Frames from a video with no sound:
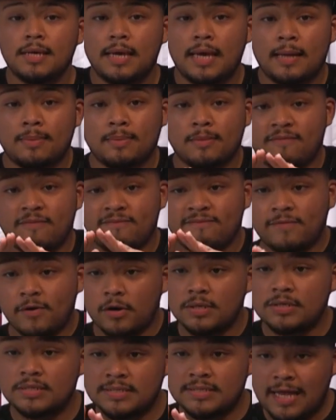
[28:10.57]
And the
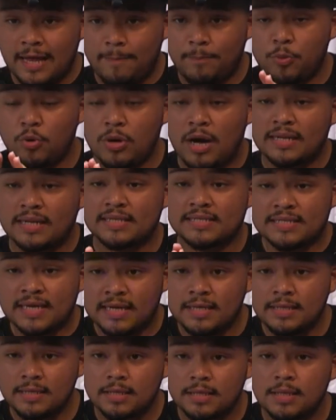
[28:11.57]
first step you gotta
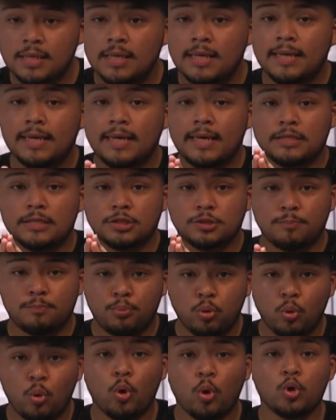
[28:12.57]
take is
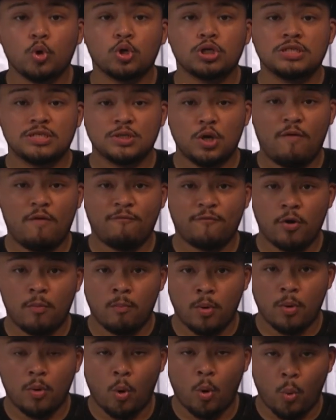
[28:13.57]
pull yourself
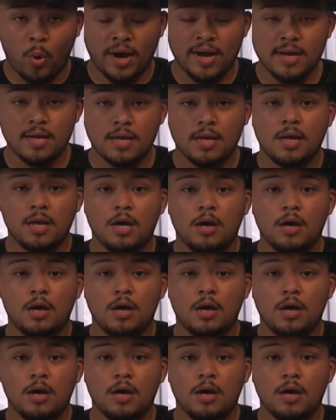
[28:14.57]
from away